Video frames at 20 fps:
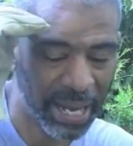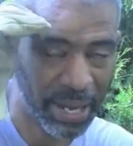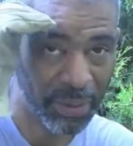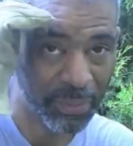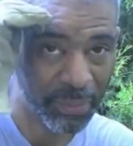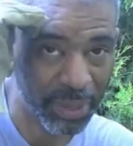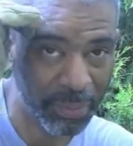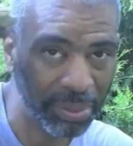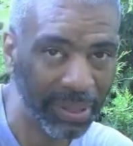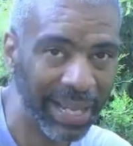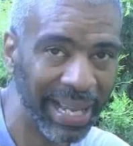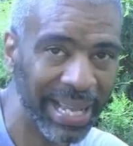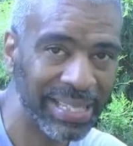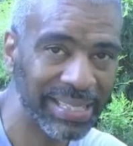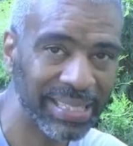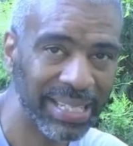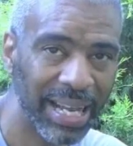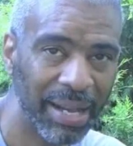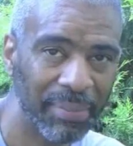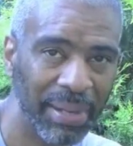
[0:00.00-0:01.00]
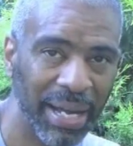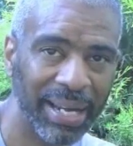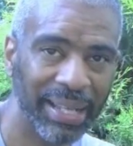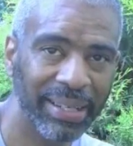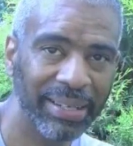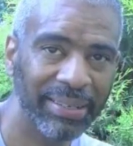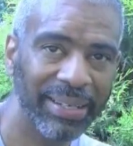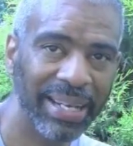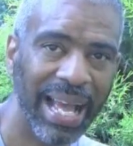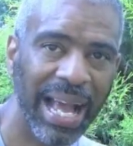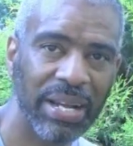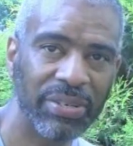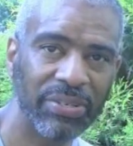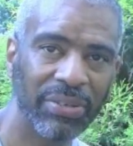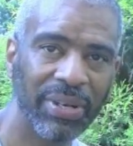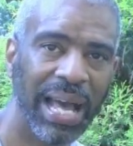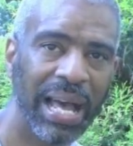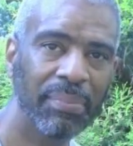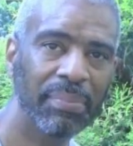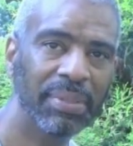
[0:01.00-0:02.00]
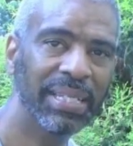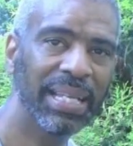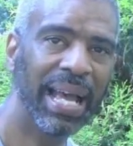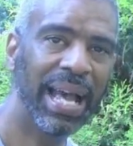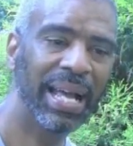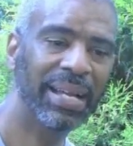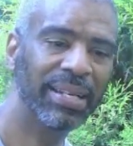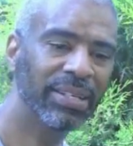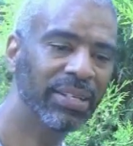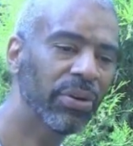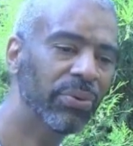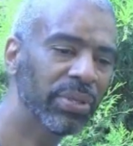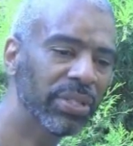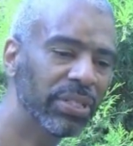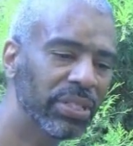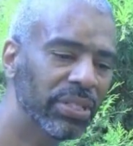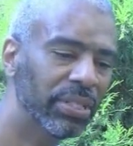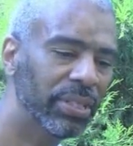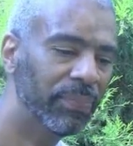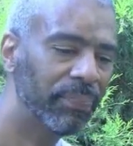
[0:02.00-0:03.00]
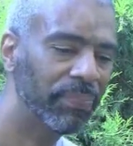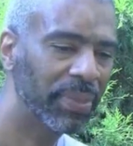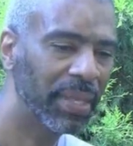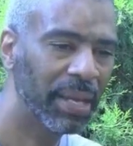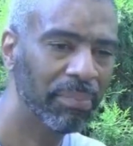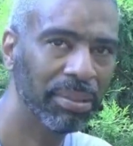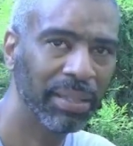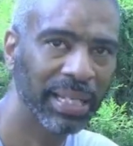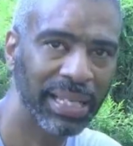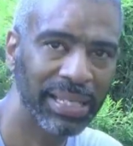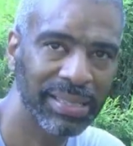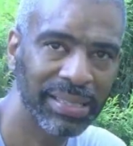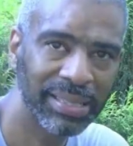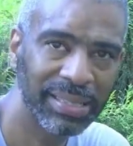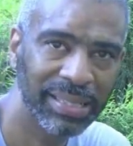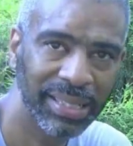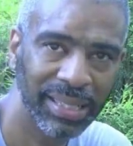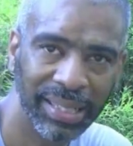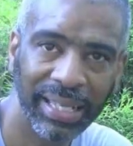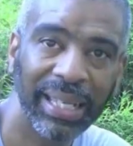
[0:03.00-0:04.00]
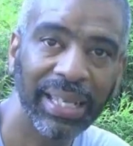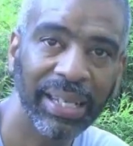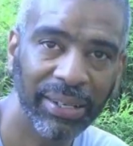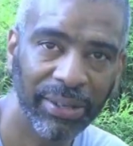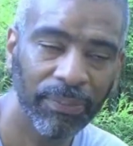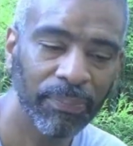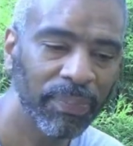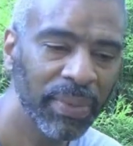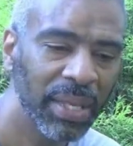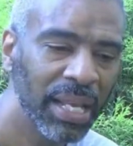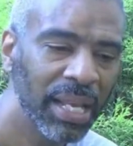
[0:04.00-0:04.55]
When plants come out of their natural habitat and go into a place here